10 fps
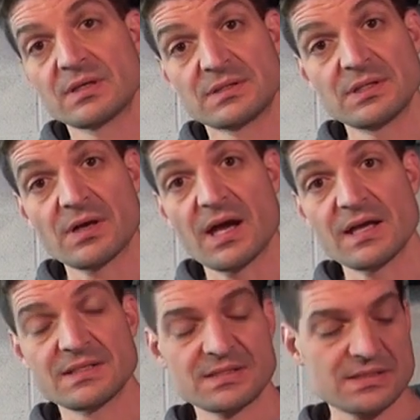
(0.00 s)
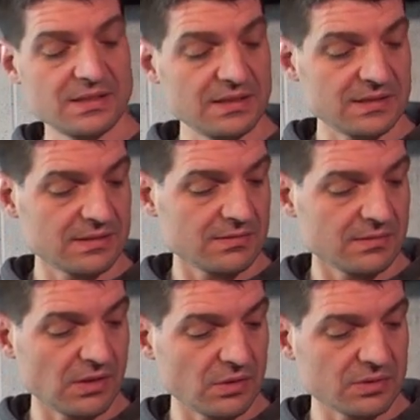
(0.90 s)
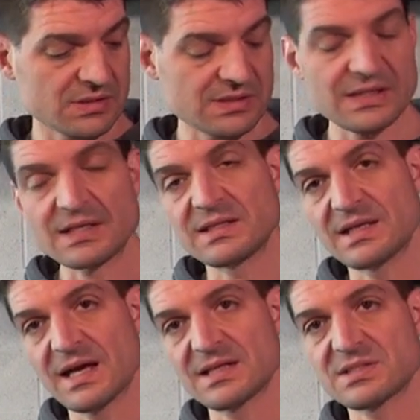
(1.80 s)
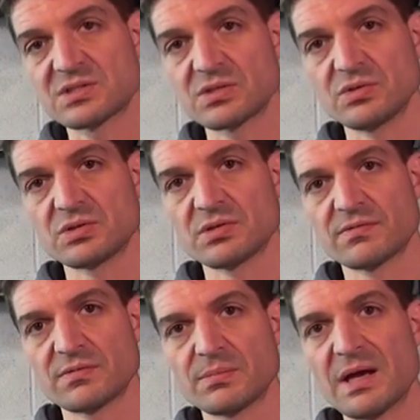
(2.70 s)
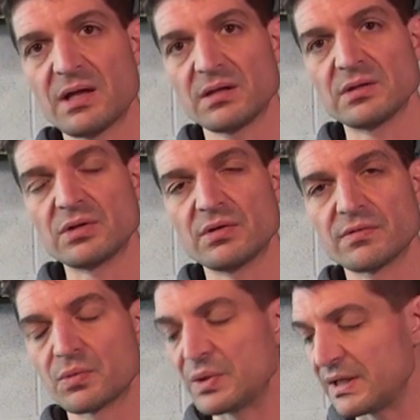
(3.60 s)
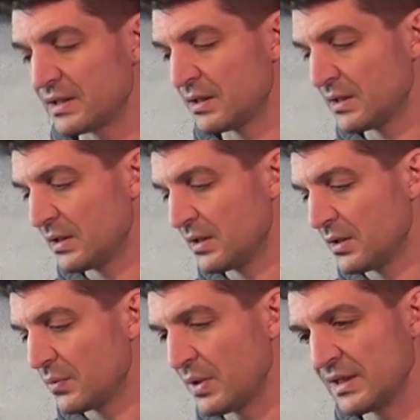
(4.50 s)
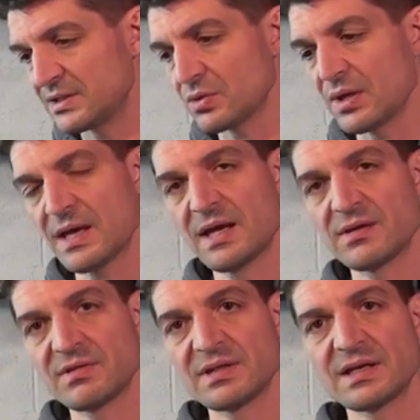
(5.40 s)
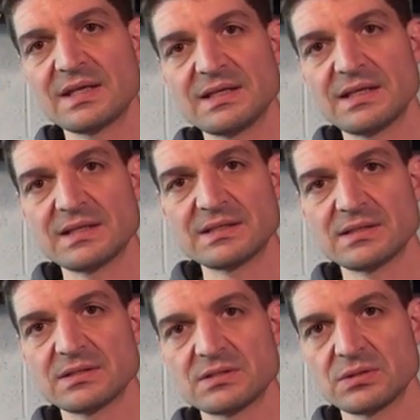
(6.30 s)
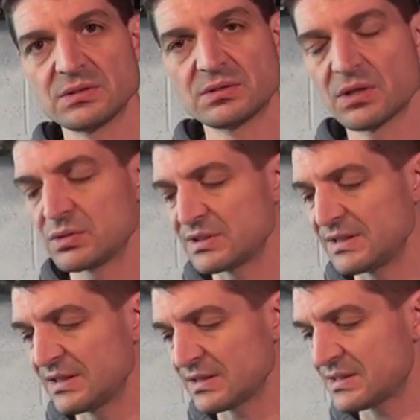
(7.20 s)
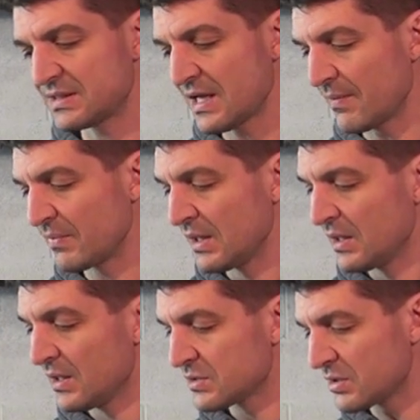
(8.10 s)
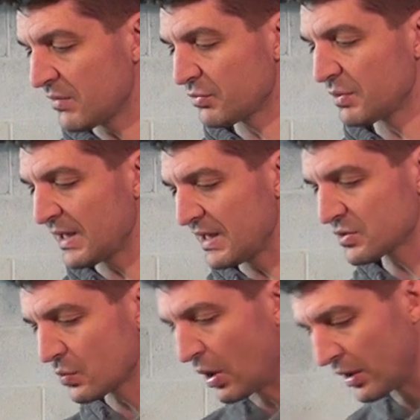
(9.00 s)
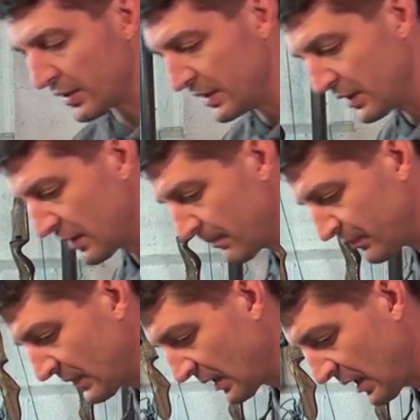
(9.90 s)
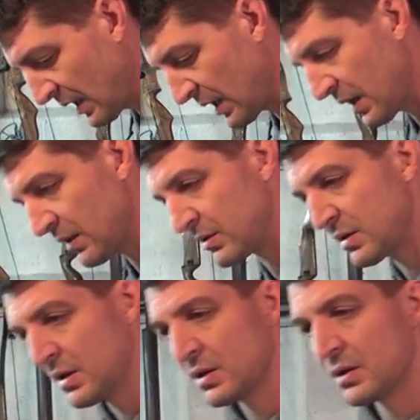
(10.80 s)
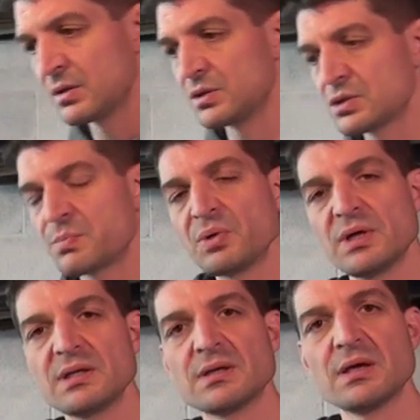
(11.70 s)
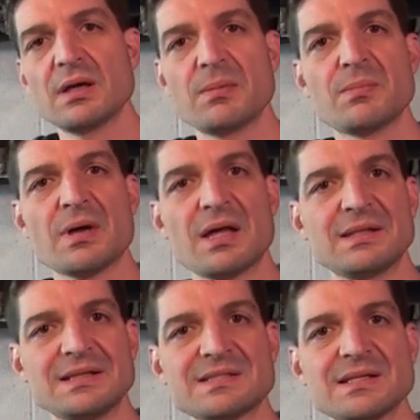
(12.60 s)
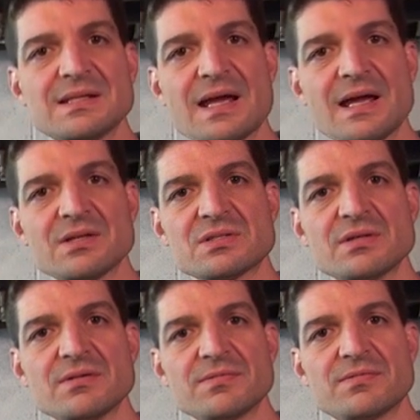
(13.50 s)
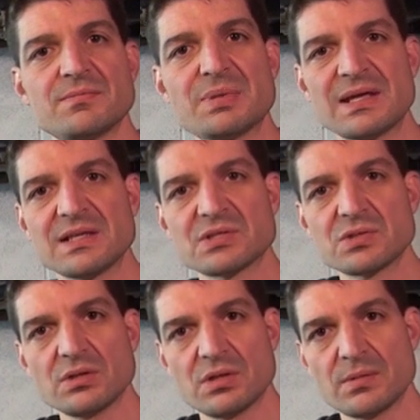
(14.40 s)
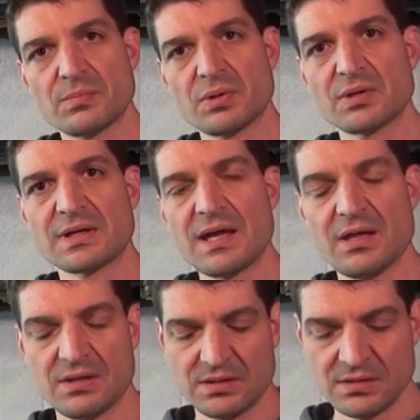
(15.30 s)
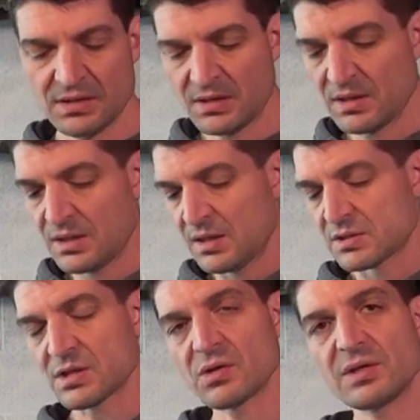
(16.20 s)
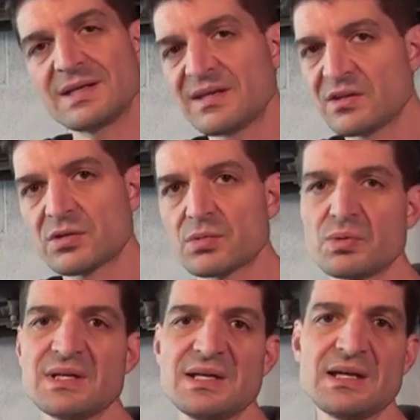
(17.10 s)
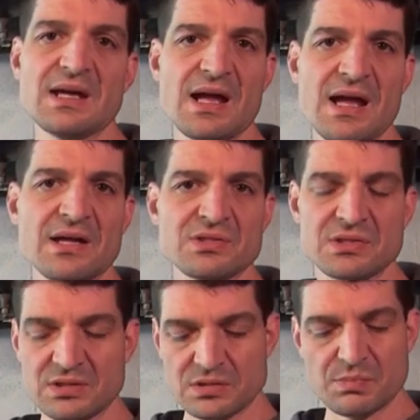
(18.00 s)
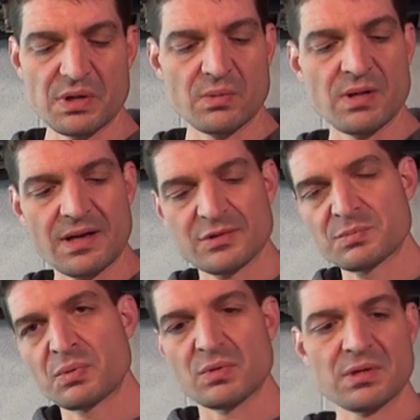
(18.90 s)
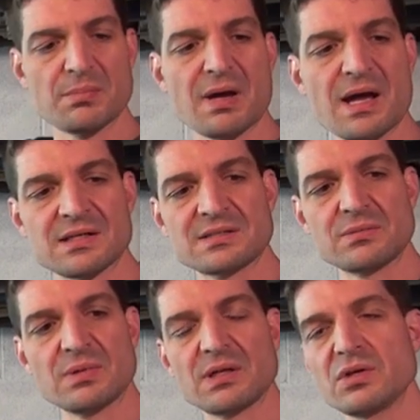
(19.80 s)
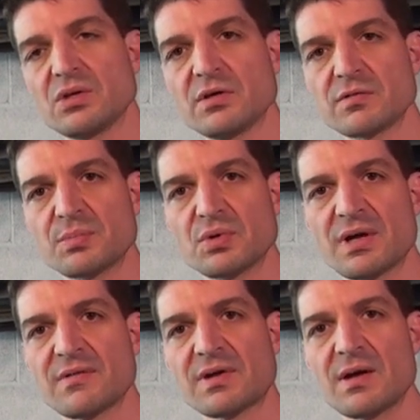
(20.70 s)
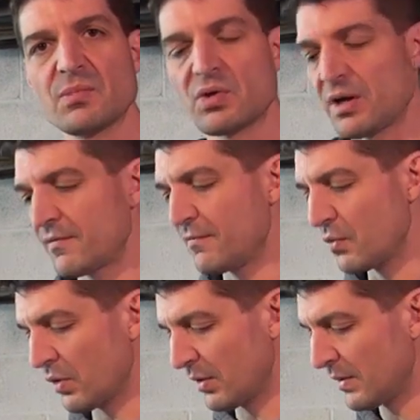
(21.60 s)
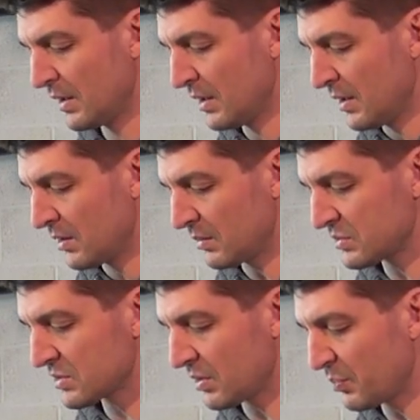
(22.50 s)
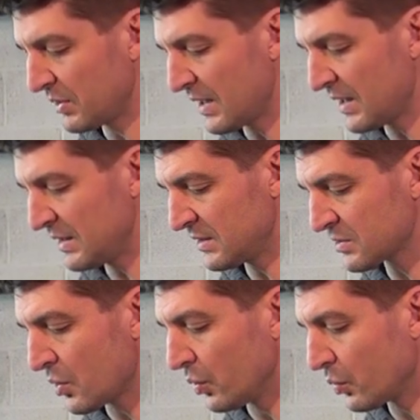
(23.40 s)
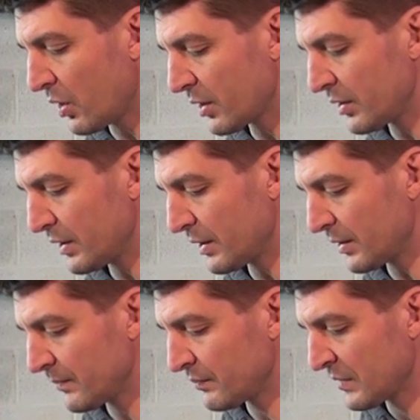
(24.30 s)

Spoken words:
deer hides sitting in the acid solution for about a little over a week, waiting until I had everything I needed to go to the next step. So I have 3 gallons of water here, and you should put at least an ounce of baking soda per gallon. So I only need 3 ounces, but when I was pouring the box, it went a little overboard. I've got more like 4. I'm just going to put that in this cold water here,